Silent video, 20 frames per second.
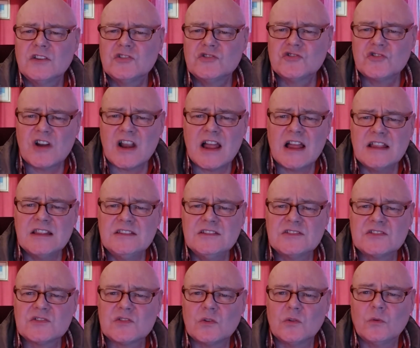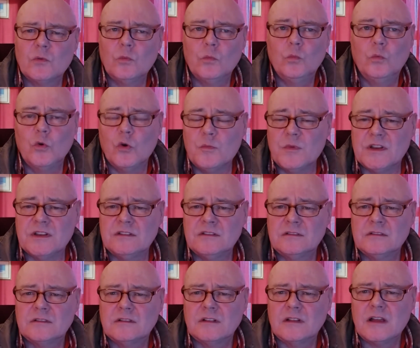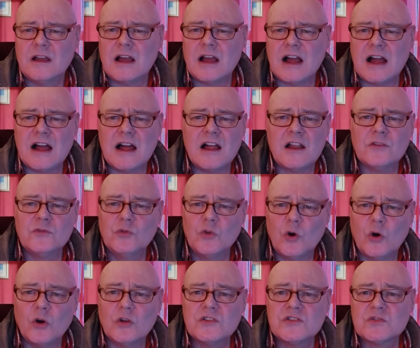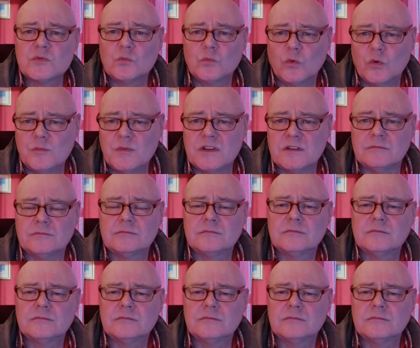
Trans women are not women.